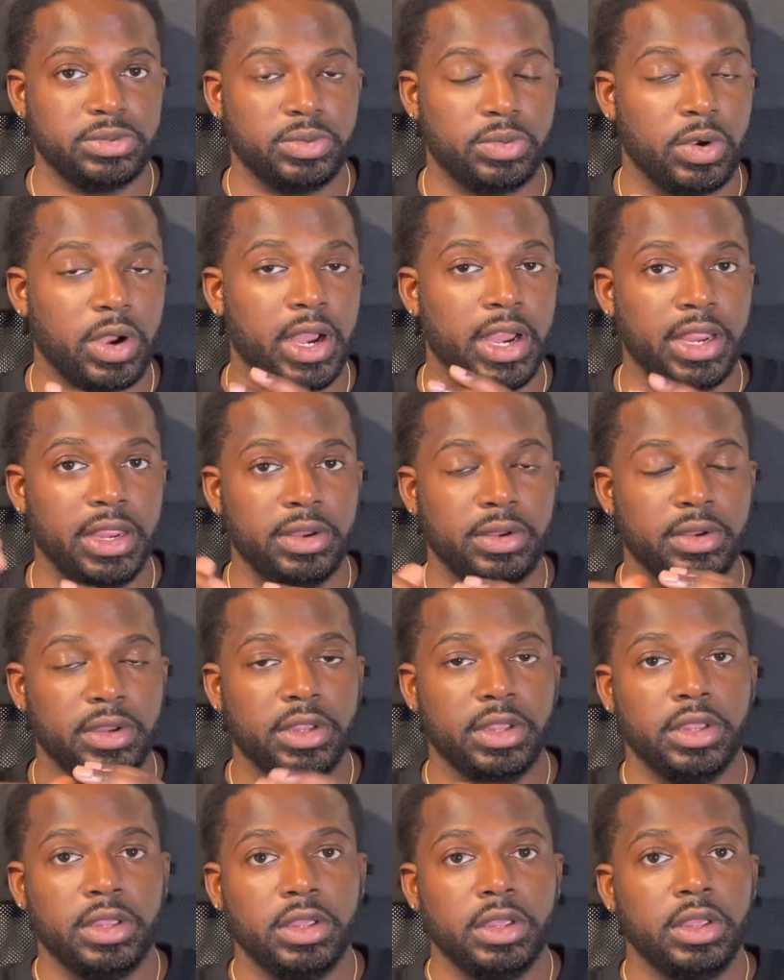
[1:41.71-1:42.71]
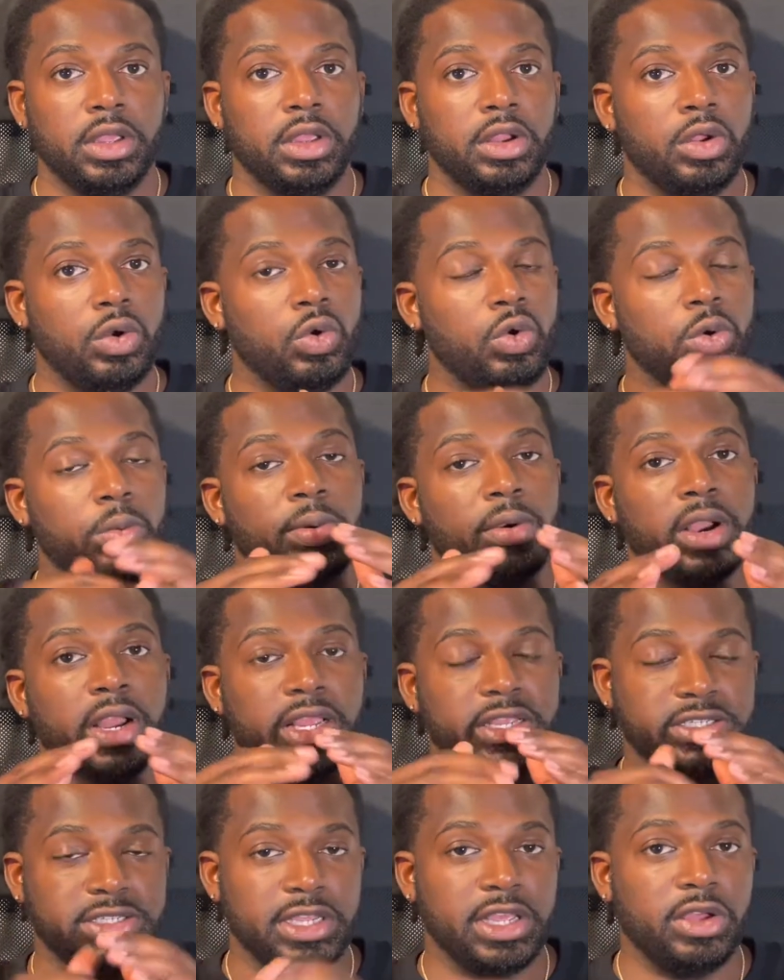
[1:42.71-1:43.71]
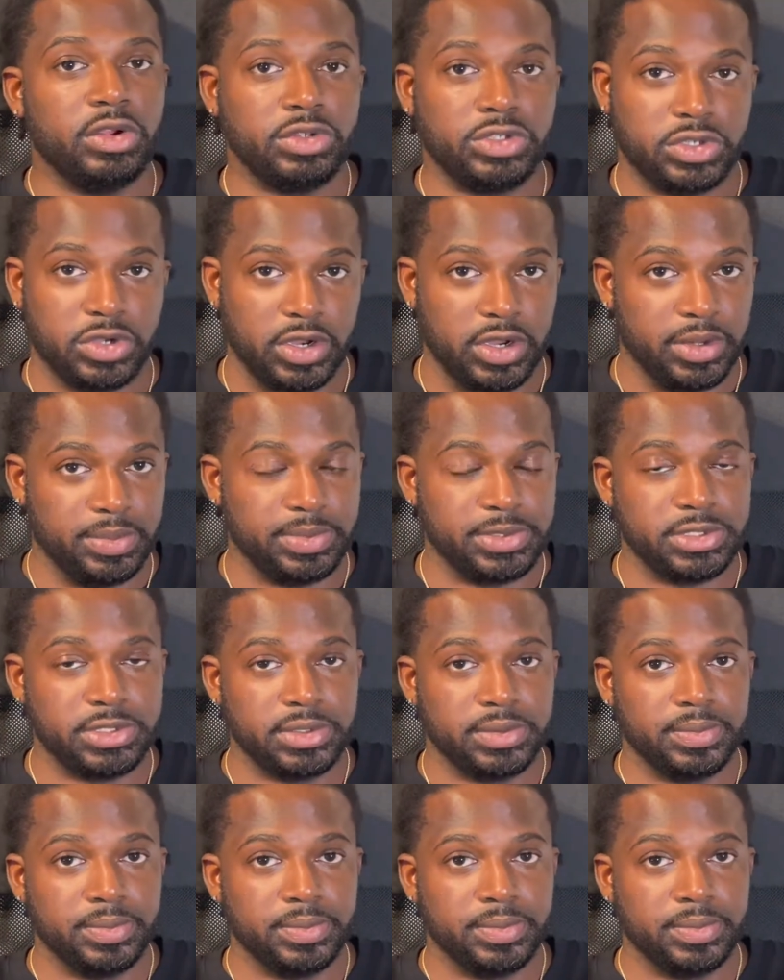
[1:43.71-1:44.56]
right? Uber XL trips.